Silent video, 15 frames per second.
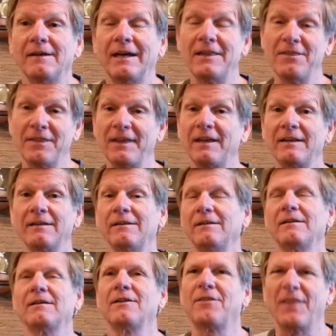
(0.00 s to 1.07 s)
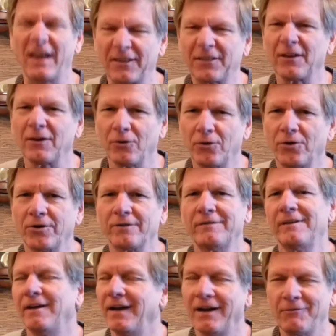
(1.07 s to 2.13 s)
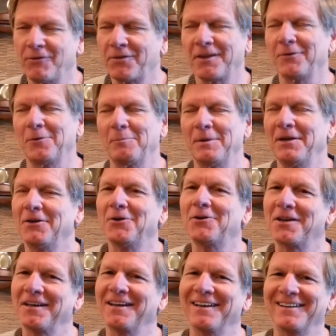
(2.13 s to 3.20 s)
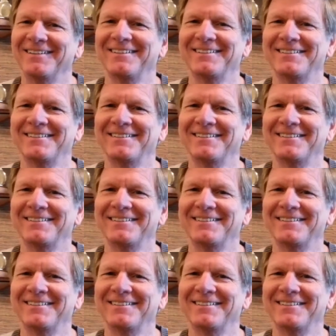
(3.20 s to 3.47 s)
and then, thank the Lord, everything will be okay.